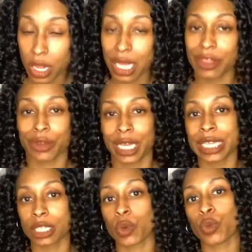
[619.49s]
There is
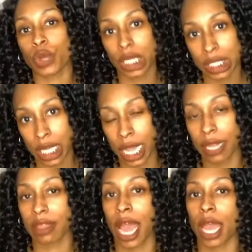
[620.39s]
a reason
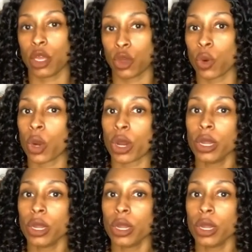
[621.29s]
that your